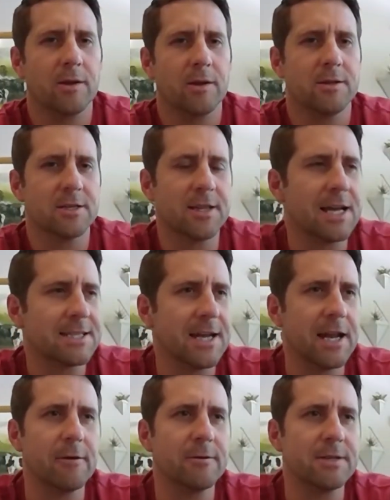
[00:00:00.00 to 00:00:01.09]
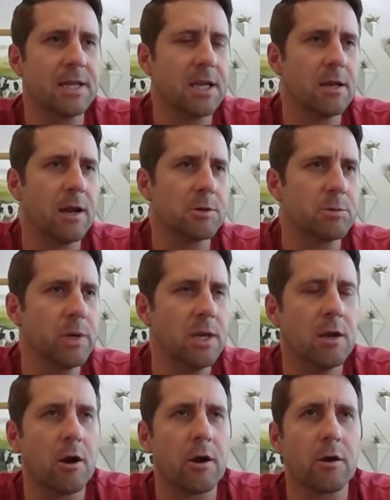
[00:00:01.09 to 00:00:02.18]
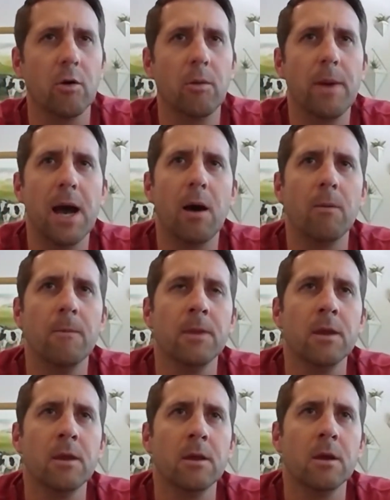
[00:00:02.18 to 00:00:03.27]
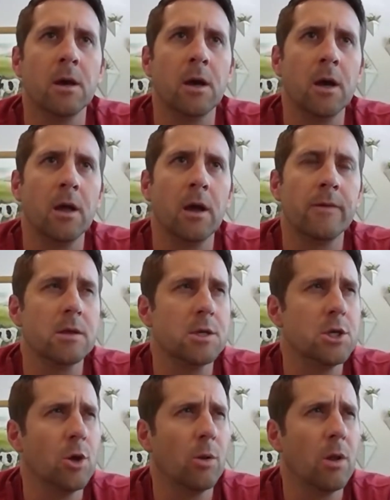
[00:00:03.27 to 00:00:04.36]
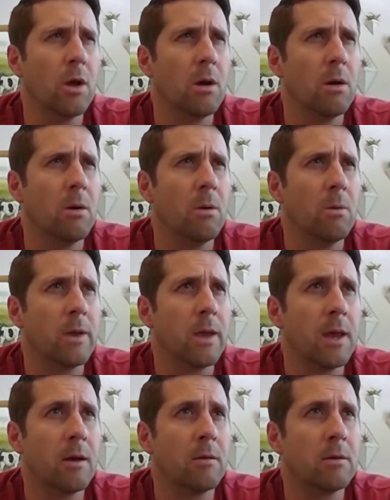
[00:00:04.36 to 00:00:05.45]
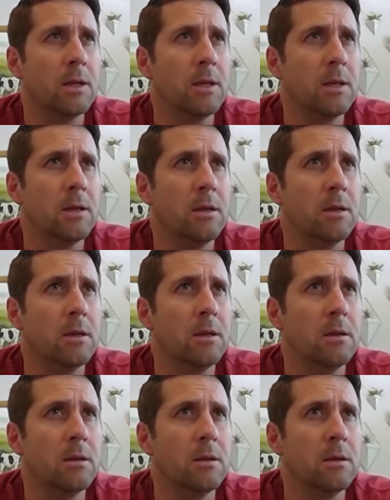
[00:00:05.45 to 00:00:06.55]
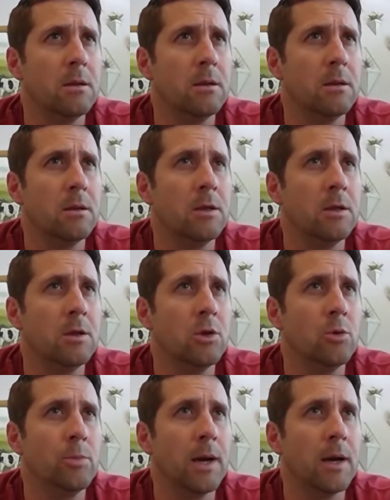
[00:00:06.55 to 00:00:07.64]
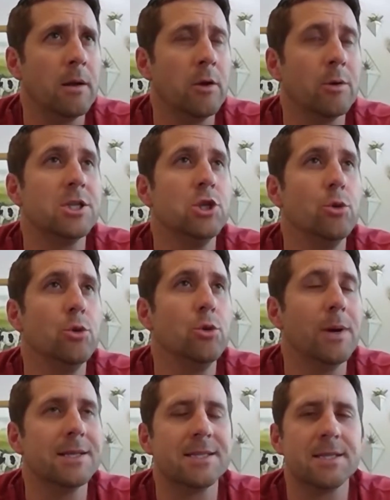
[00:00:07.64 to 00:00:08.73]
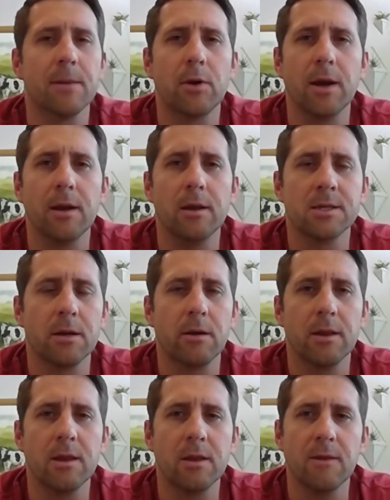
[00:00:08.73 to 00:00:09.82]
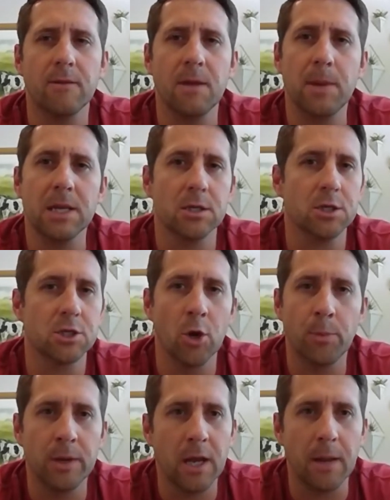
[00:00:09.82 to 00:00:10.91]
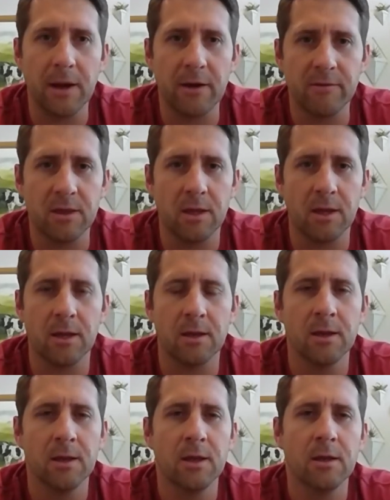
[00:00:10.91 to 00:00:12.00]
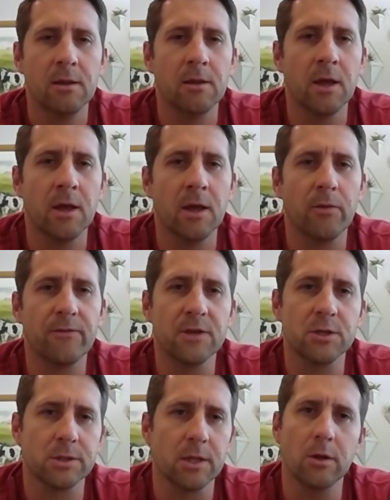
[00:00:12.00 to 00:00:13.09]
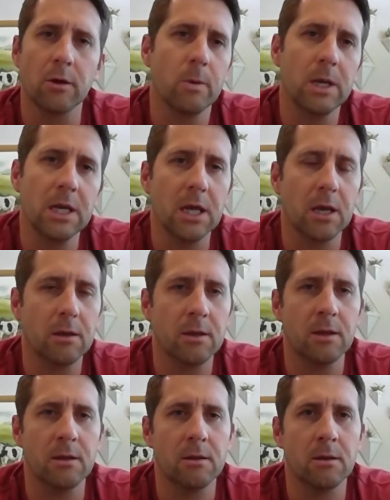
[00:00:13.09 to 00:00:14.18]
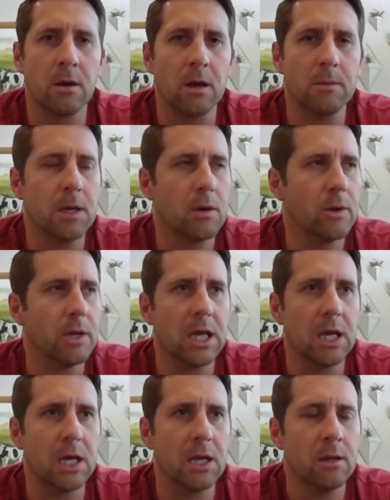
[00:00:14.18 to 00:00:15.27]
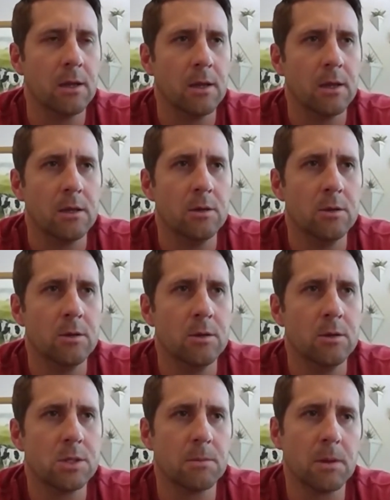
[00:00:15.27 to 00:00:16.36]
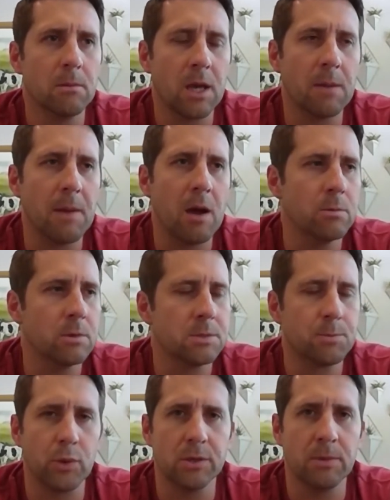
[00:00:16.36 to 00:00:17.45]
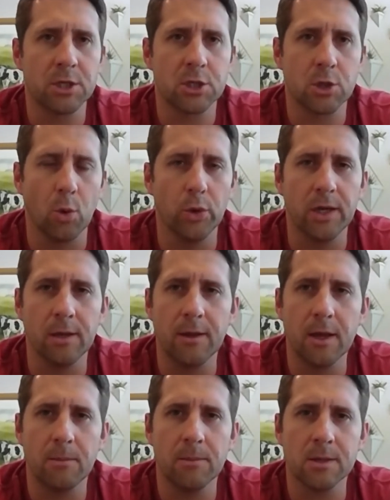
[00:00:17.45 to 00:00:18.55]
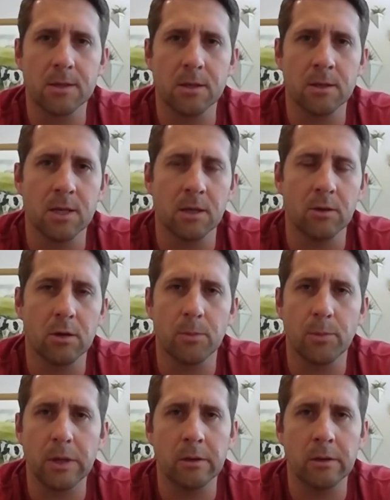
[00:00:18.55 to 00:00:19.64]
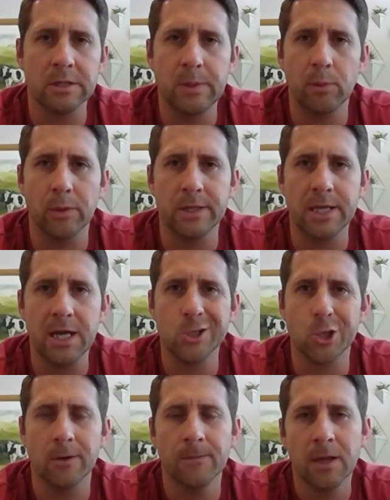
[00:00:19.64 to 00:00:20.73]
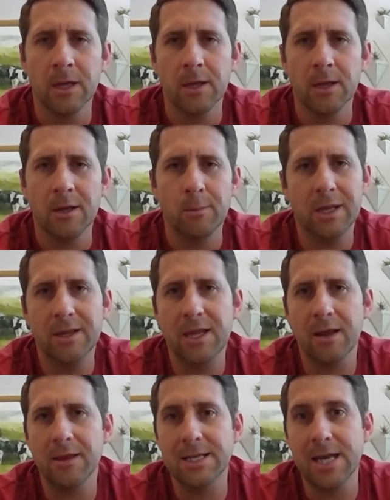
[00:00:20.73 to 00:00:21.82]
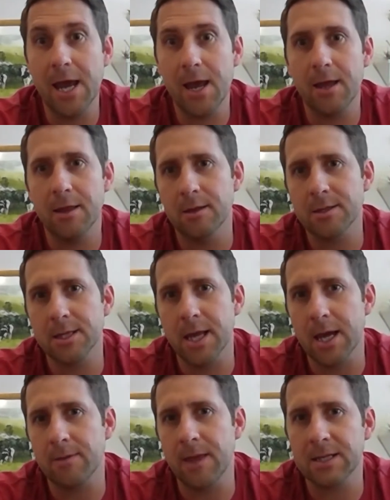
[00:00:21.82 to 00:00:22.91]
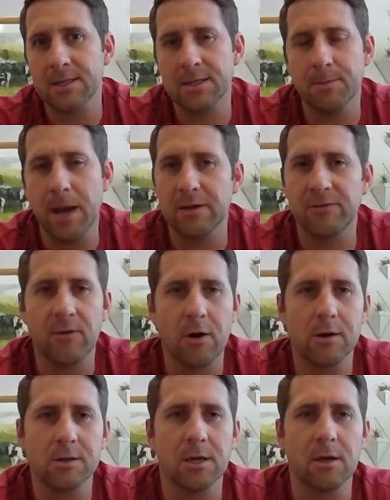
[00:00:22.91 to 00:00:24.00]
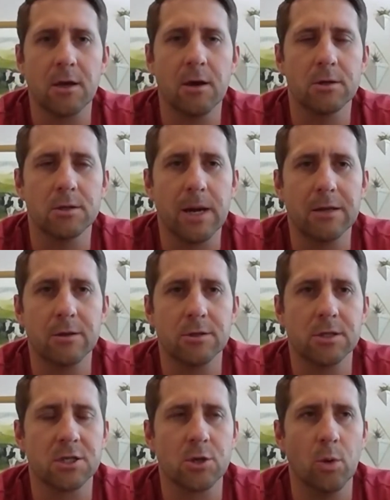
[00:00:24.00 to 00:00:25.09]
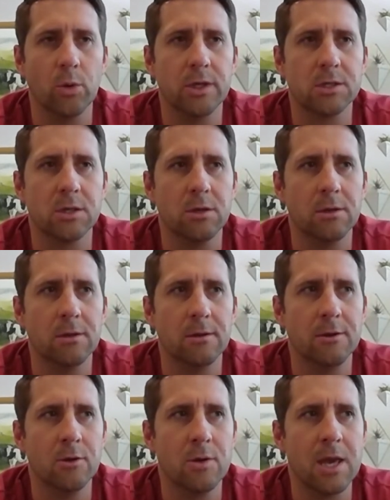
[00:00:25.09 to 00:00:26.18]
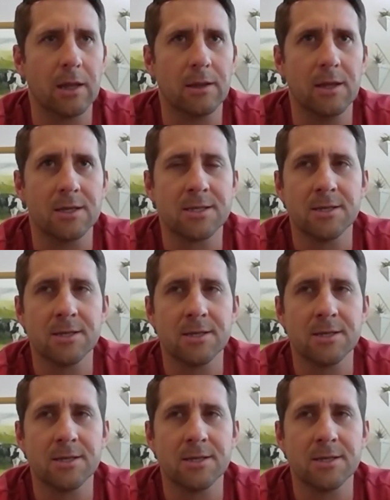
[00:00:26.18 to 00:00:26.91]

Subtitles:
just last night, I was reading an article about, I think it's Yolo County in Yuba. No, it's Yuba and Sutter, I think, that they basically just opened up everything. And the health official said, look, we need to get the economy going again. And Newsom came out and was pretty much scolding them and saying, look, you're putting all these people in danger. But at the end of the day, it's like, that's about as far as it goes, right? There's a scolding. So you get this